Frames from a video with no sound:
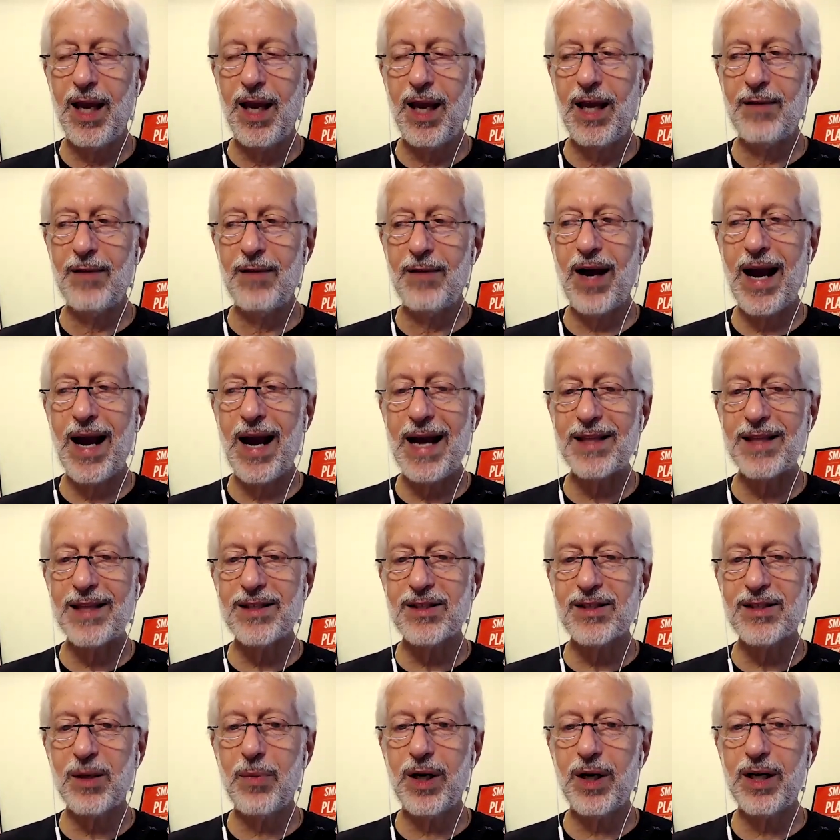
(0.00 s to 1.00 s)
if I had
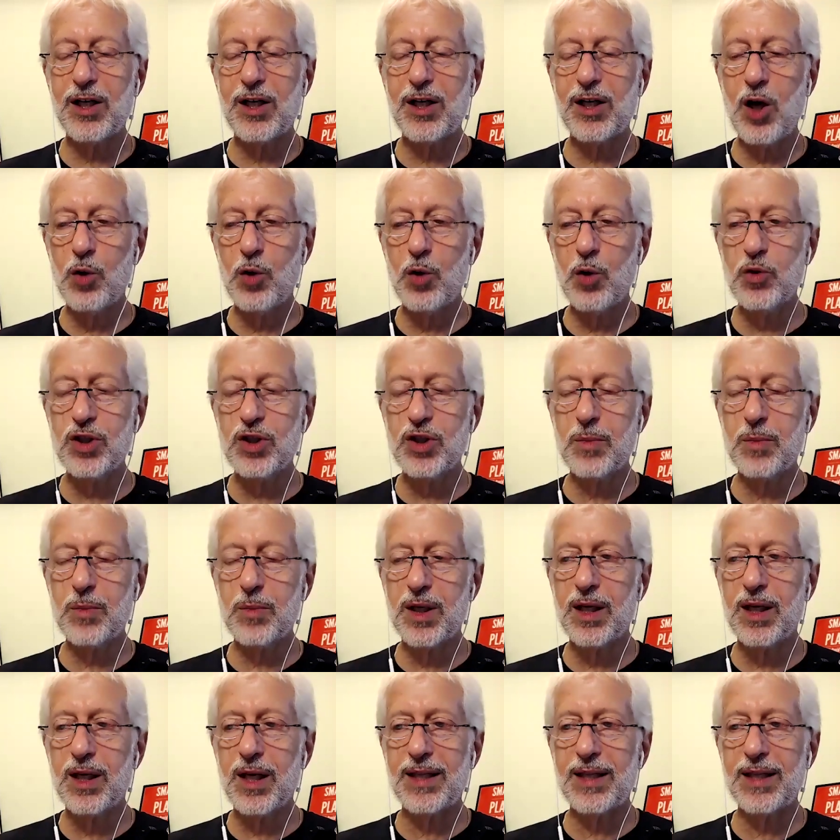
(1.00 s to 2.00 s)
somebody coaching
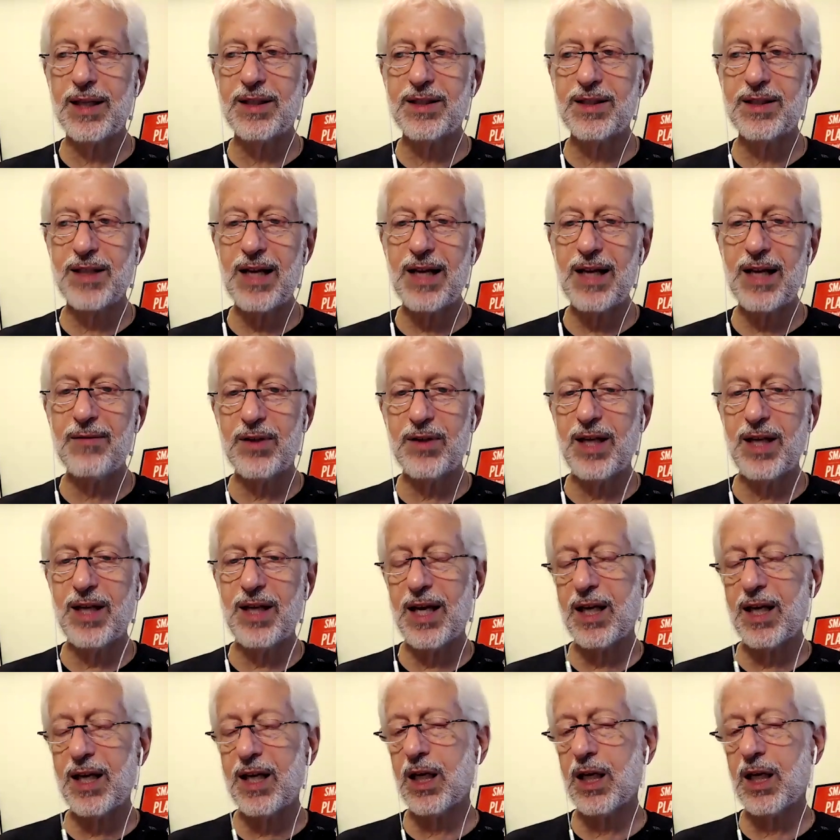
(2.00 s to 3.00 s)
me, instead of it
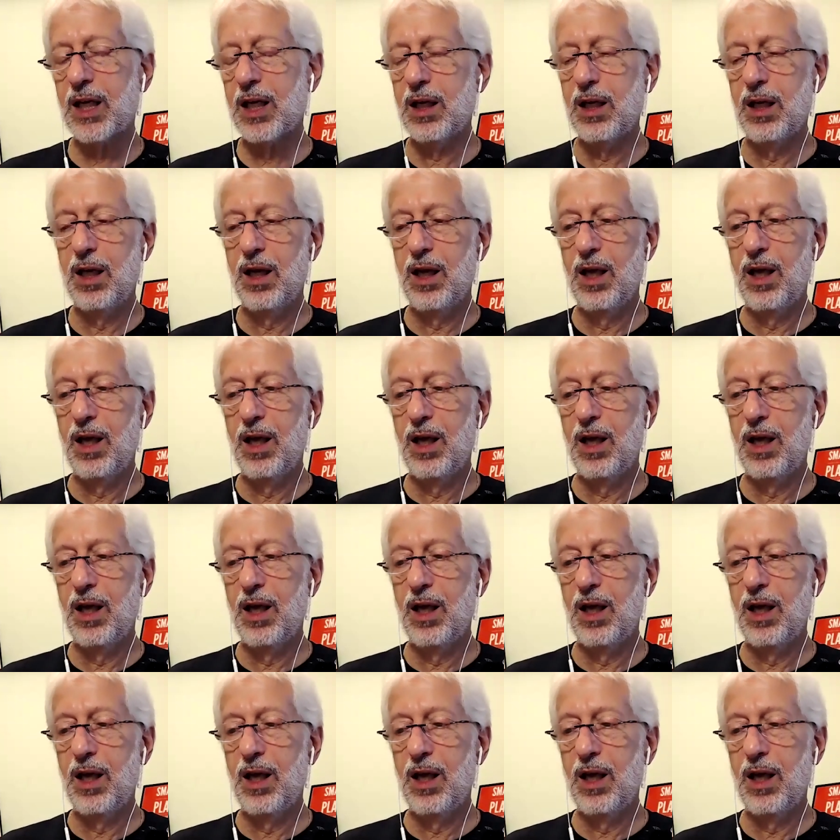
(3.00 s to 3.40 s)
taking